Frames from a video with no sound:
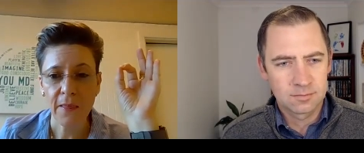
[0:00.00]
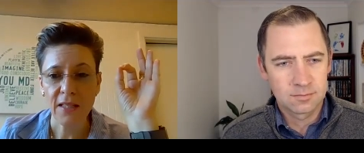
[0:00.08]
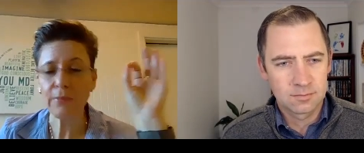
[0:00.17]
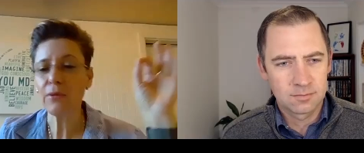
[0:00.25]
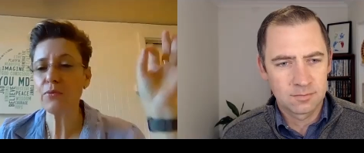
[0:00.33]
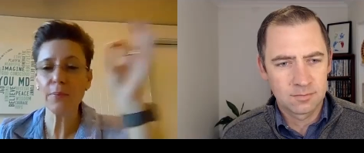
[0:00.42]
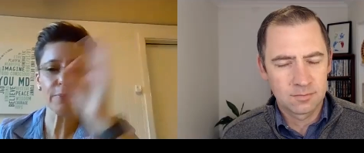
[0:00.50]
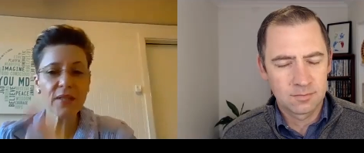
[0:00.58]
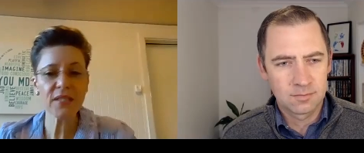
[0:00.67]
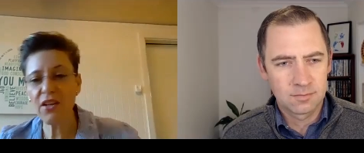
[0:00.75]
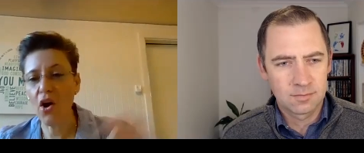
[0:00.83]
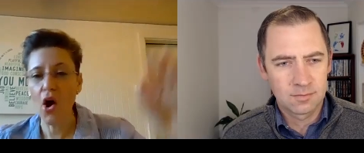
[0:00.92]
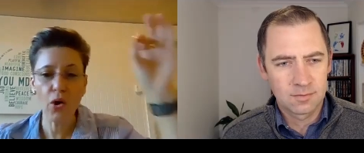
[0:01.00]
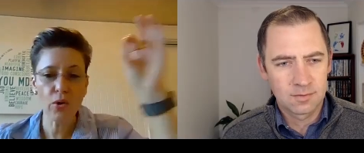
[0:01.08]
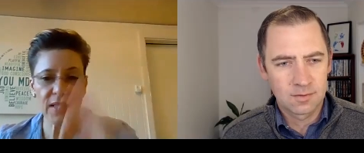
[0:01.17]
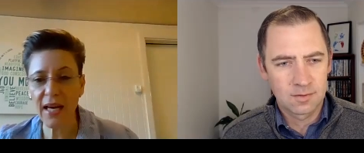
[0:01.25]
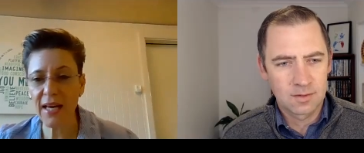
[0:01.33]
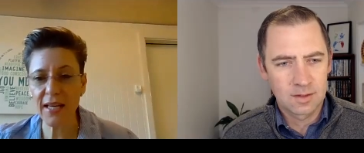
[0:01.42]
Speaker 1: Sometimes we're busy the whole
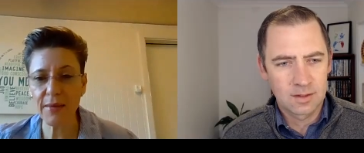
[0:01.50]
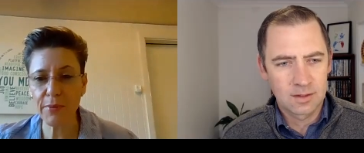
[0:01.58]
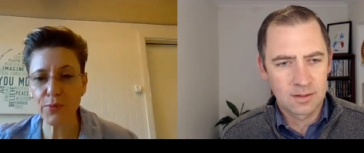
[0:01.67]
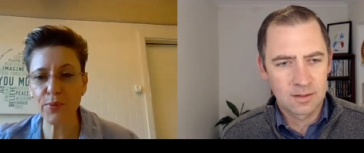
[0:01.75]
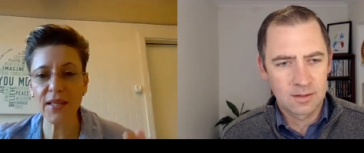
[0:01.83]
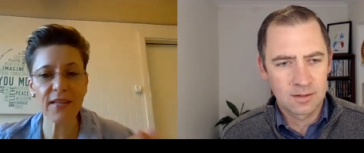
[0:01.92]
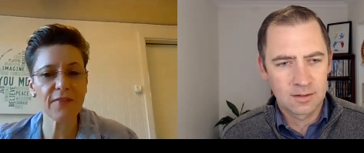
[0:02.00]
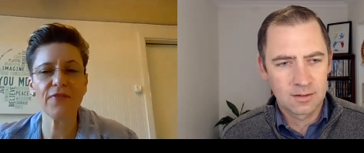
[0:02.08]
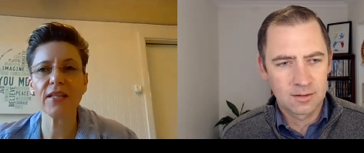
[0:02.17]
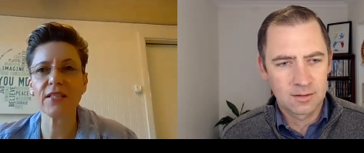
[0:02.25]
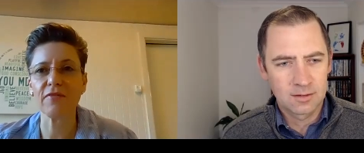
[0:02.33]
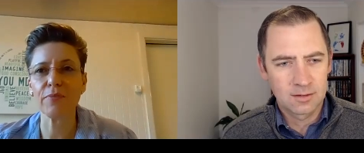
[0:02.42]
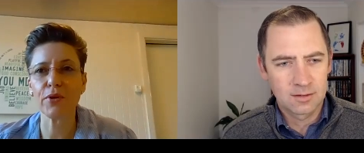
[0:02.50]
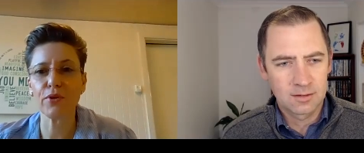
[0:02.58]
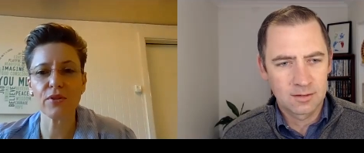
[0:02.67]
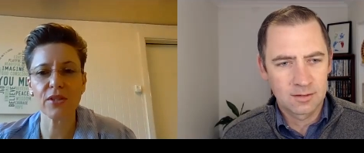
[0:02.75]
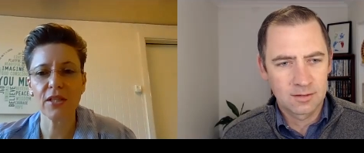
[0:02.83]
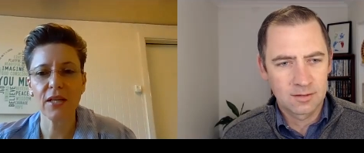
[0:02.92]
day, but we're ineffective
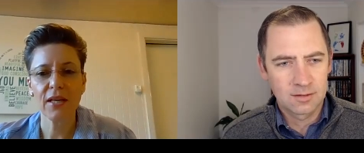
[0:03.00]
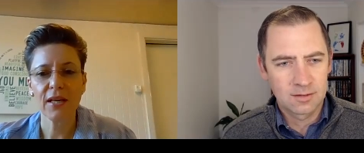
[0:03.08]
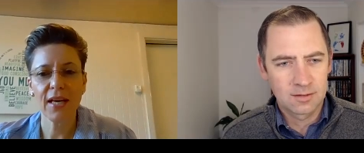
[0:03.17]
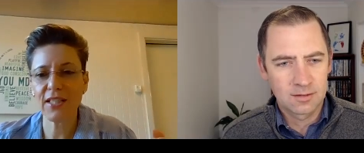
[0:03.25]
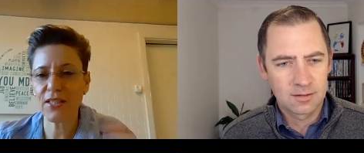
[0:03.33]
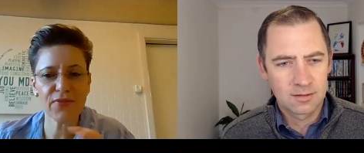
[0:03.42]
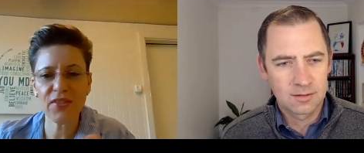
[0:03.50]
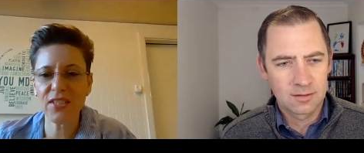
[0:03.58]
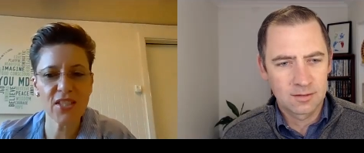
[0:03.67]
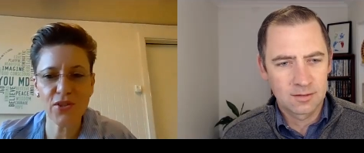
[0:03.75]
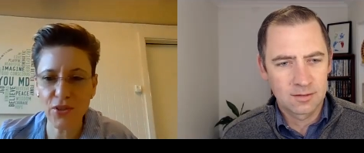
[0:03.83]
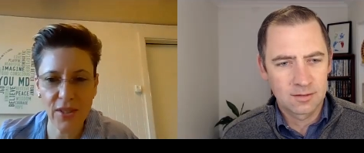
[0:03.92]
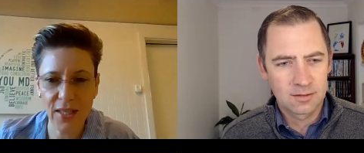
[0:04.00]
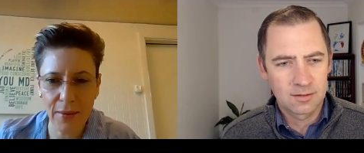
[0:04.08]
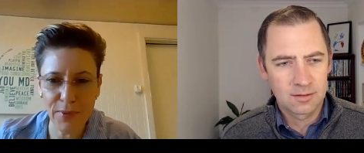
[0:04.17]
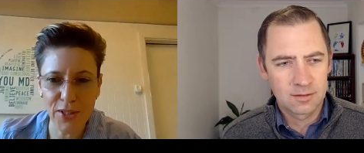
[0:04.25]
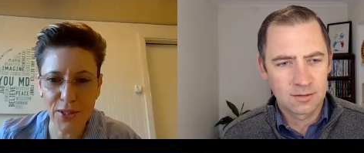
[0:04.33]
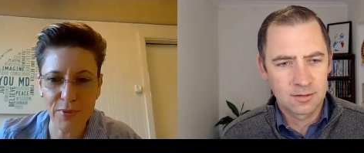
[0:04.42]
because activity is not
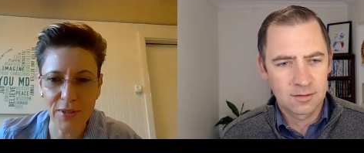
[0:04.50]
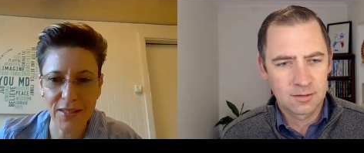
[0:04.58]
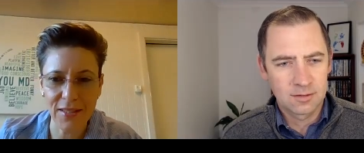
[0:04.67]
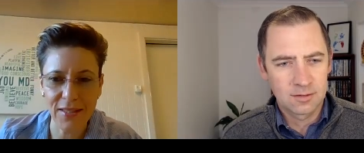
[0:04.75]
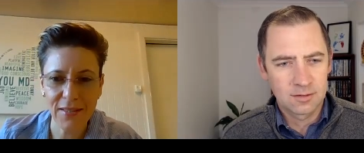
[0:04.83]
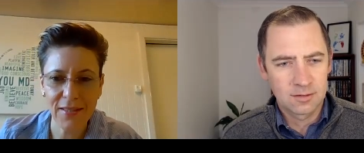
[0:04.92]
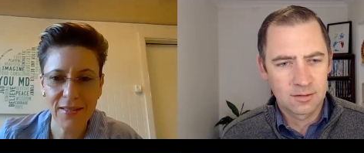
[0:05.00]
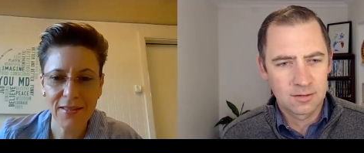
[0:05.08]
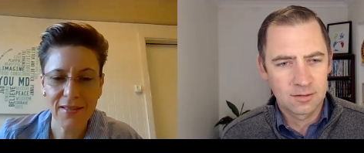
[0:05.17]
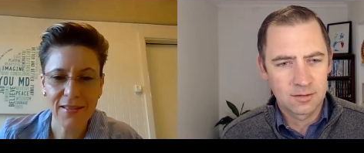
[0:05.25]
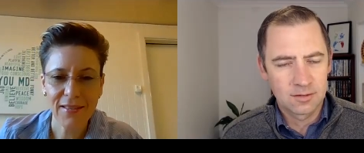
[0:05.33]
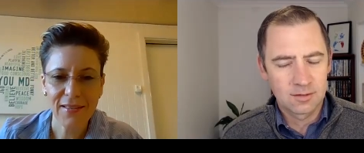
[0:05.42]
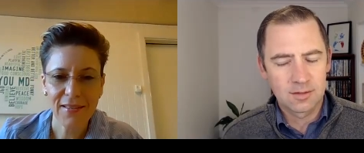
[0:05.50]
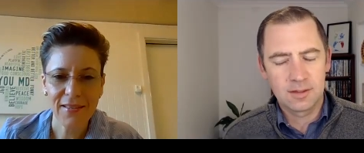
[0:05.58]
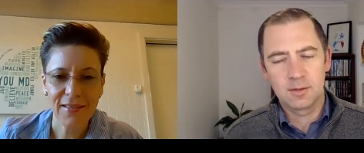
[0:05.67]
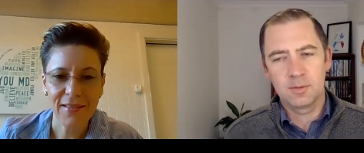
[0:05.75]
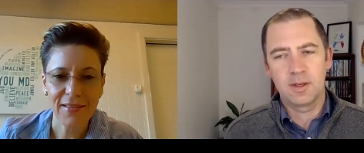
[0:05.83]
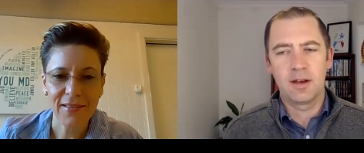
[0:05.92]
accomplishment.
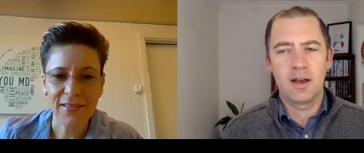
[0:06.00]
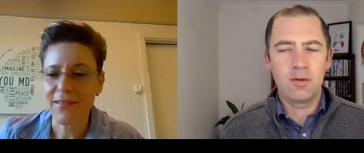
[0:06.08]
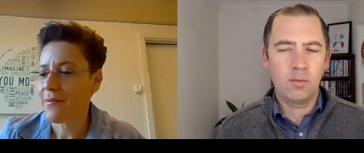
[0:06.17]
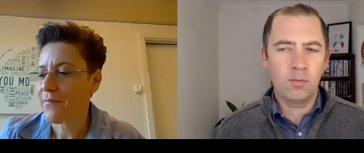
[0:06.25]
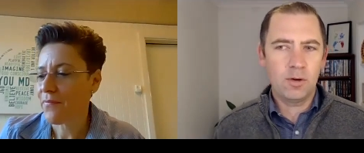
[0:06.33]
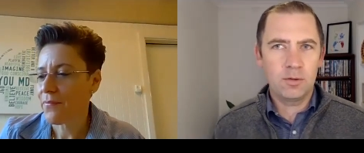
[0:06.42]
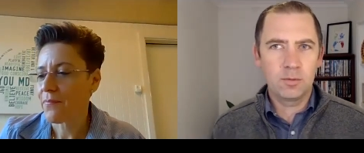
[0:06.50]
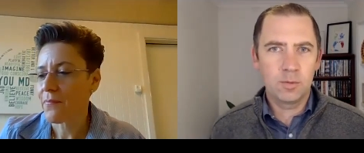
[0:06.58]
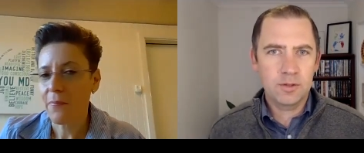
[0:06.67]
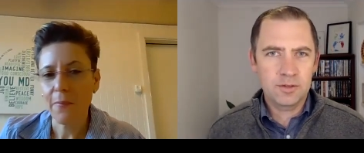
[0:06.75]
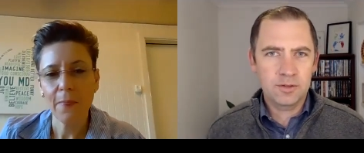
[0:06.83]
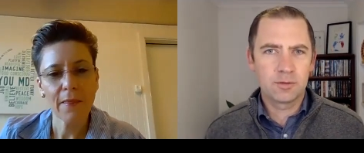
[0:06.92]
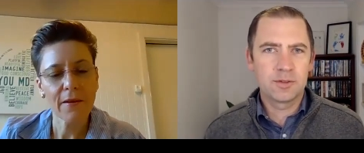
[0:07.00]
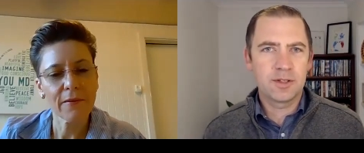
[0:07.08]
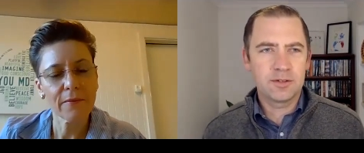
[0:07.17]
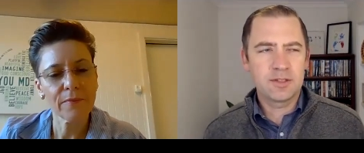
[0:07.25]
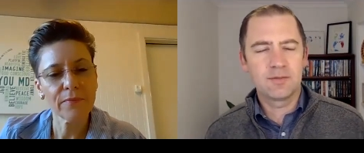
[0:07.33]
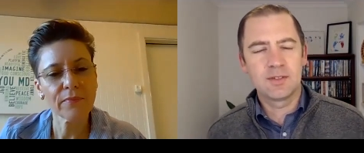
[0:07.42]
Speaker 2: Yeah, wow. And what what sort of
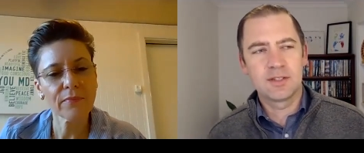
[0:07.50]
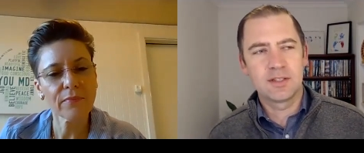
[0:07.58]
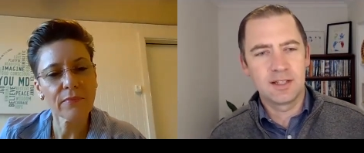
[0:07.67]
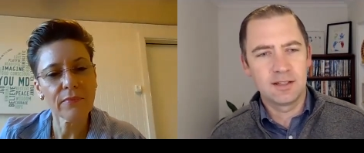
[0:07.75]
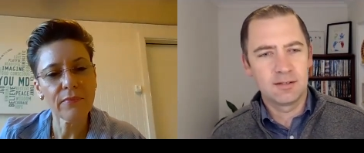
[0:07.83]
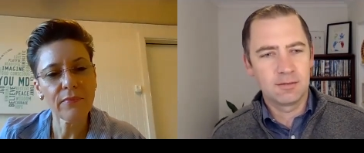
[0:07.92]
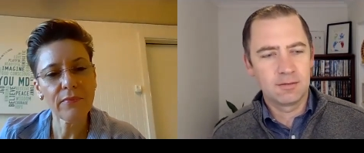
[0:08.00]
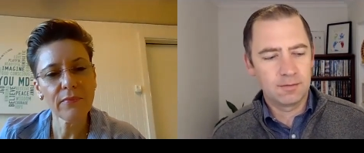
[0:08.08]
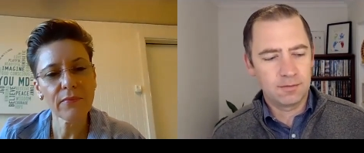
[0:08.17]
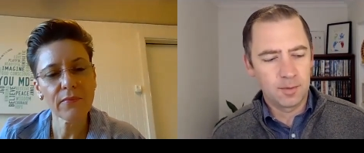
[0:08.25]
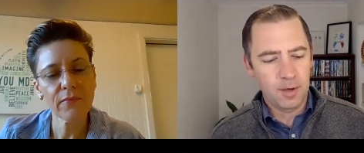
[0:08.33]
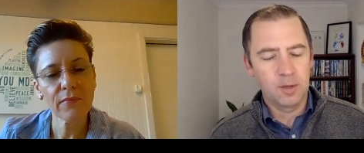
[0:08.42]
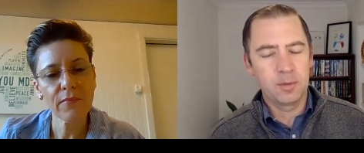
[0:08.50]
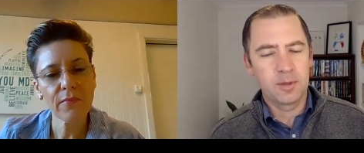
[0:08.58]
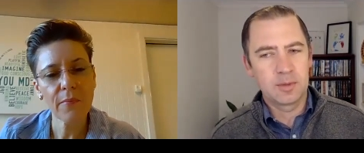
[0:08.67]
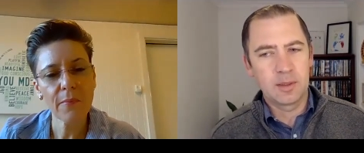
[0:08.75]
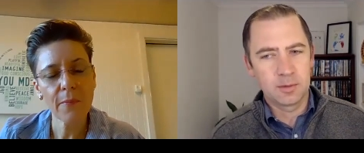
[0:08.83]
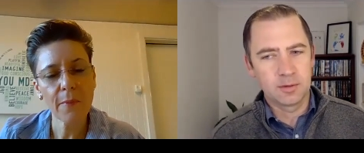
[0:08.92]
results have you seen from helping
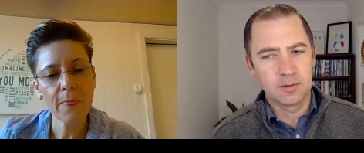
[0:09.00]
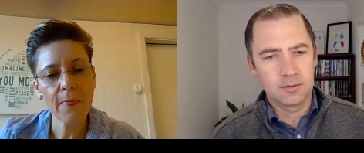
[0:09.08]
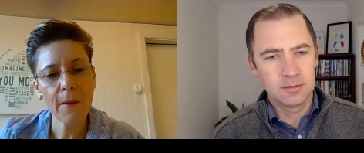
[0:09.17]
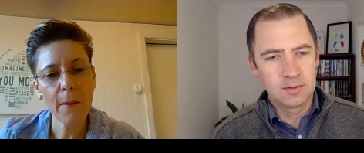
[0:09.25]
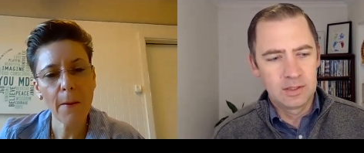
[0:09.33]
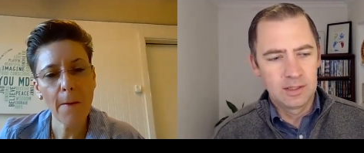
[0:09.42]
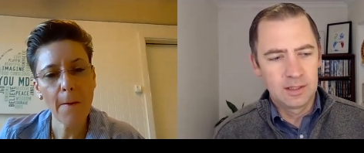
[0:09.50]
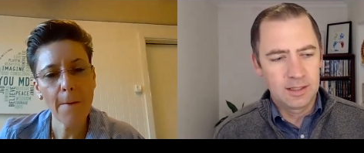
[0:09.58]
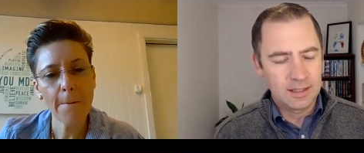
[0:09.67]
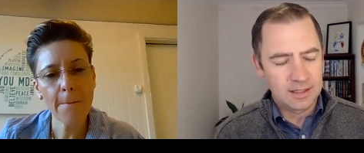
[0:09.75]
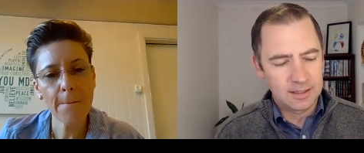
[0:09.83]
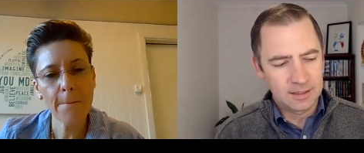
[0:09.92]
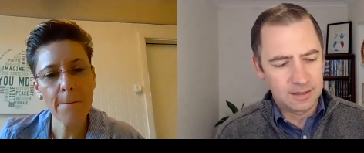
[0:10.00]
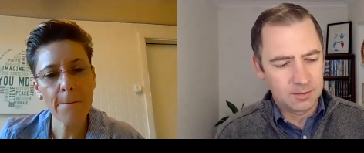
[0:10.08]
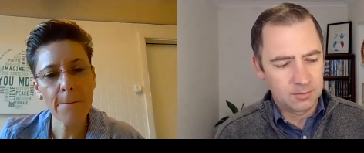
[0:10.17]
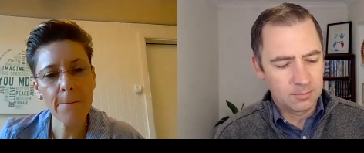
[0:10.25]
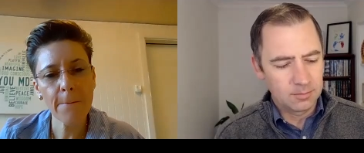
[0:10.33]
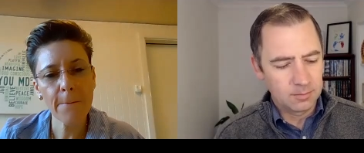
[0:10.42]
people uh,
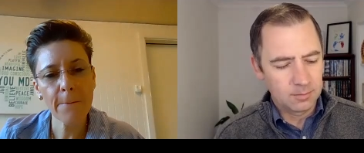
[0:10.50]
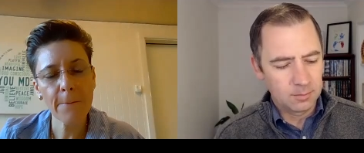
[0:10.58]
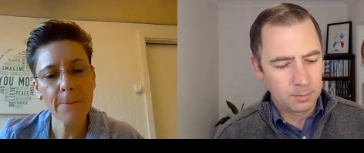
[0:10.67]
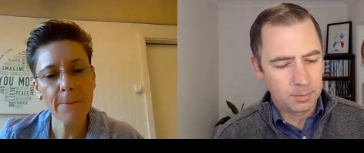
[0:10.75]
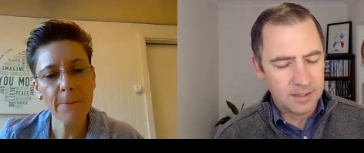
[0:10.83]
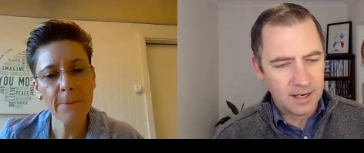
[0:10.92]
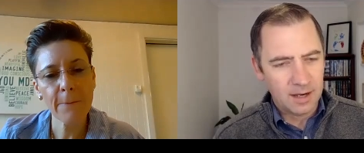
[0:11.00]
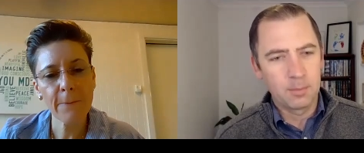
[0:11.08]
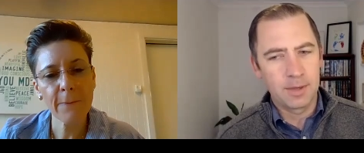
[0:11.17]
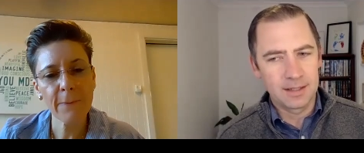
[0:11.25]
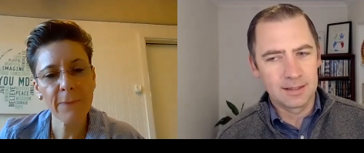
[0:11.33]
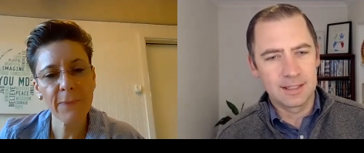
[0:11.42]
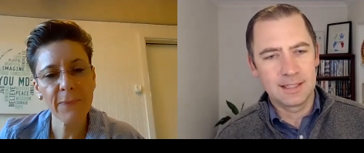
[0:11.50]
become better